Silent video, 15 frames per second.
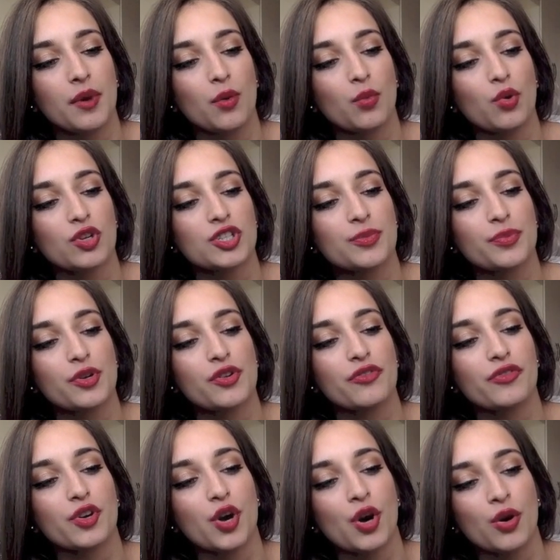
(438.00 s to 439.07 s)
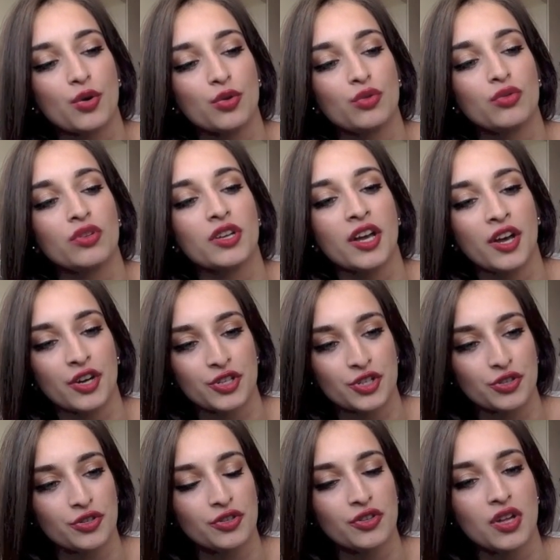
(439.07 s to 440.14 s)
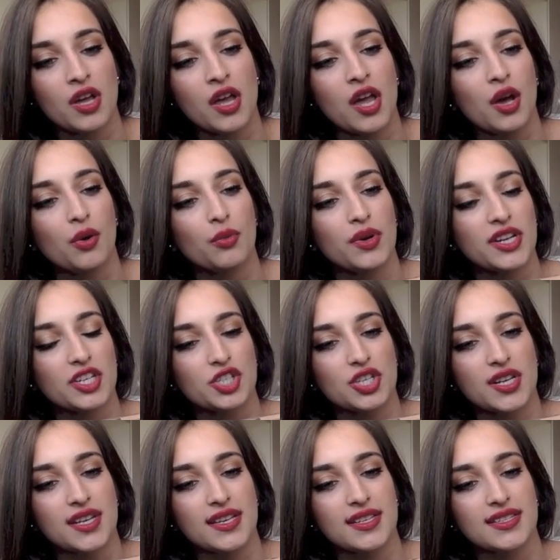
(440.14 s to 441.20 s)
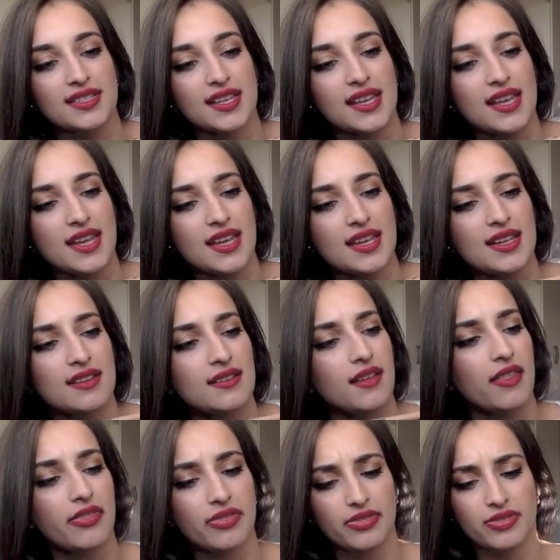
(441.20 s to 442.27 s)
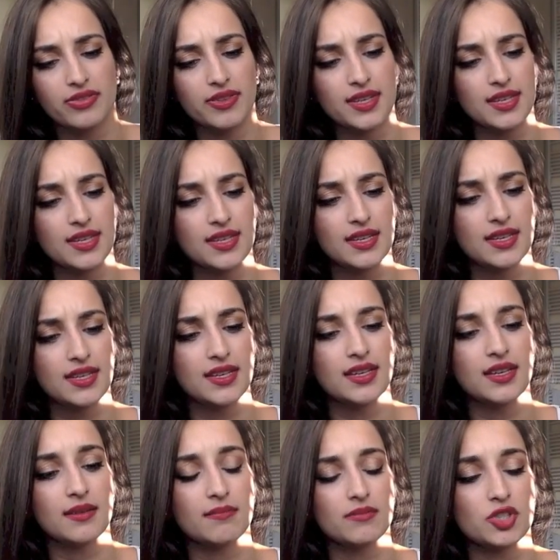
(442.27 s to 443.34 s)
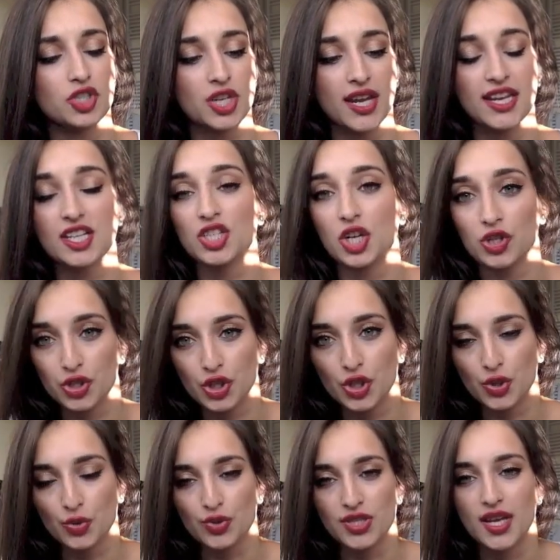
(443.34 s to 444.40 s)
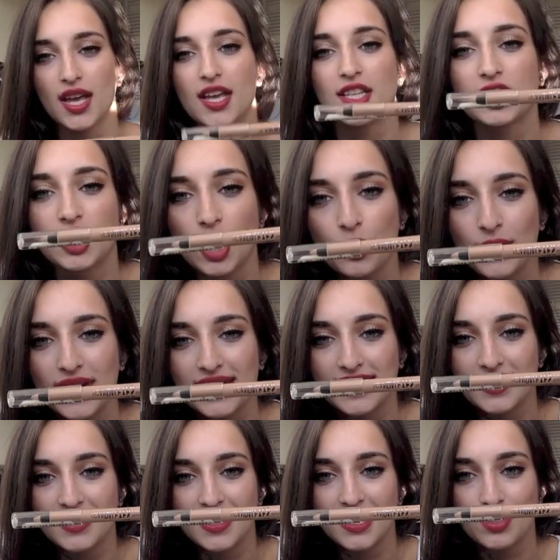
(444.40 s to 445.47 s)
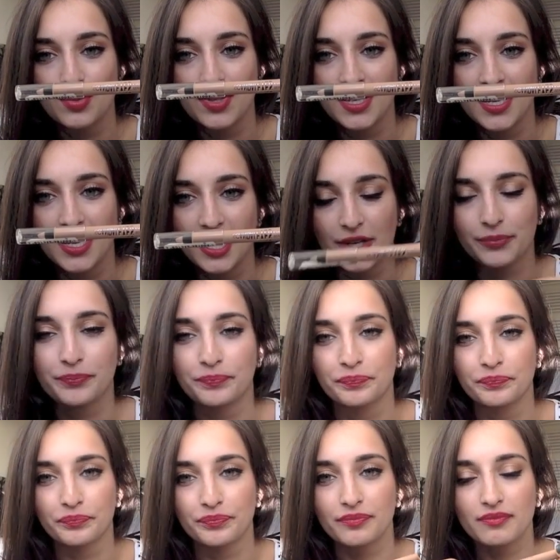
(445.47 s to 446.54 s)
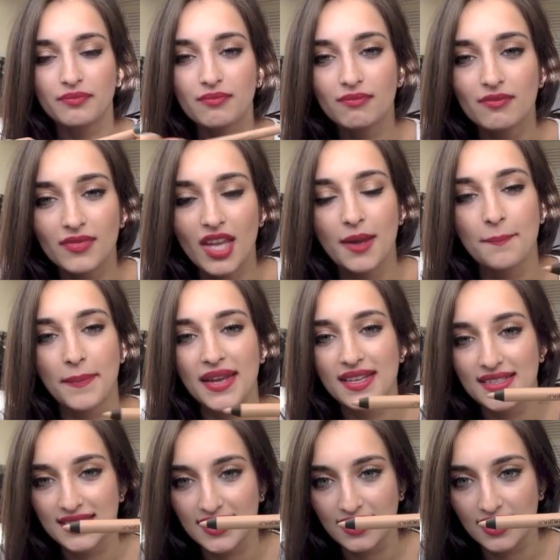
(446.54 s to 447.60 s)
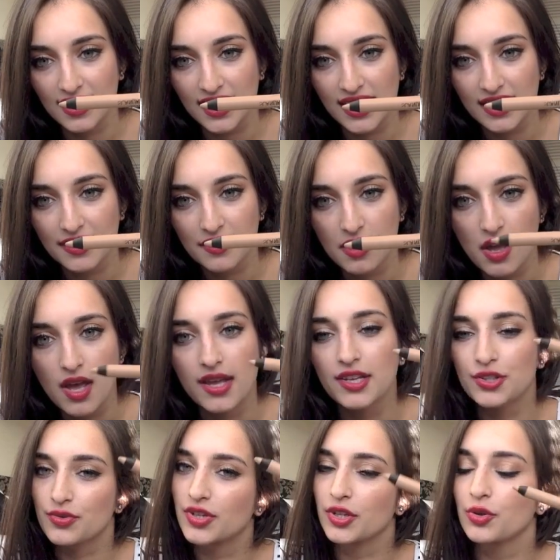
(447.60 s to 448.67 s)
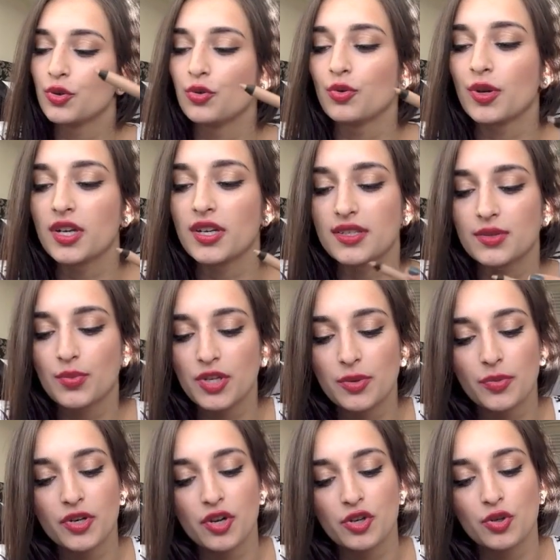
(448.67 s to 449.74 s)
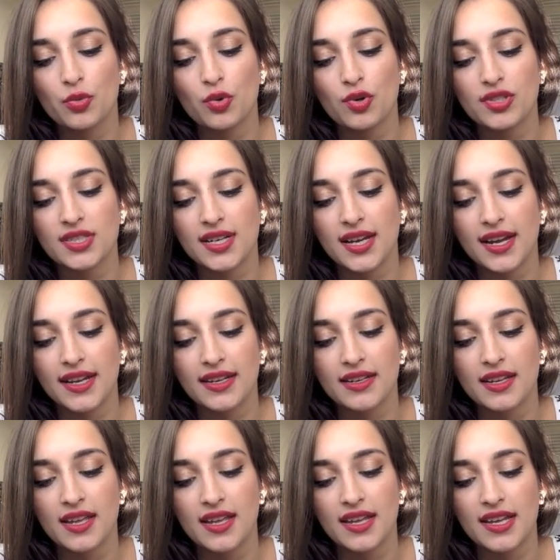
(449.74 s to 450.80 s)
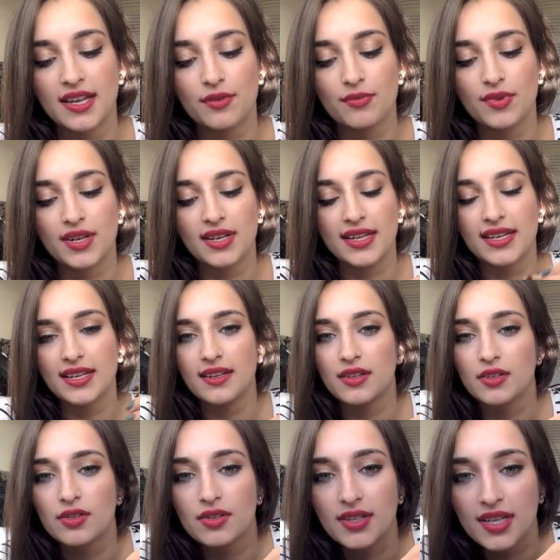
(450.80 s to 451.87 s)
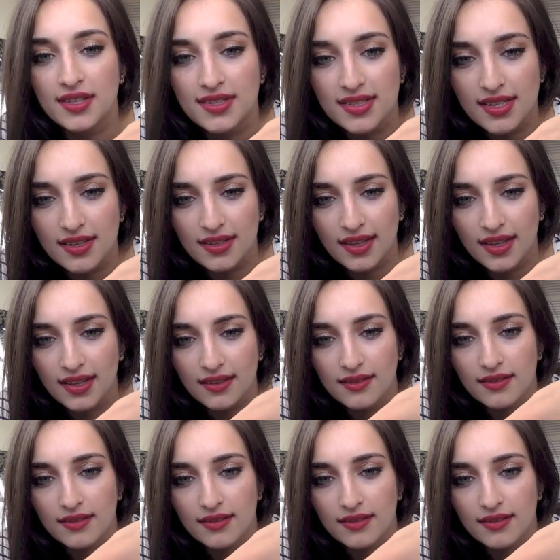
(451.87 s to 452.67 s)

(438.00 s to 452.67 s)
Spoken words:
Waterproof Kohl Kajal, which is in the shade Nude. So it's this one here, and basically, it's really cool, because when you put it on your waterline, it really, can you see it there?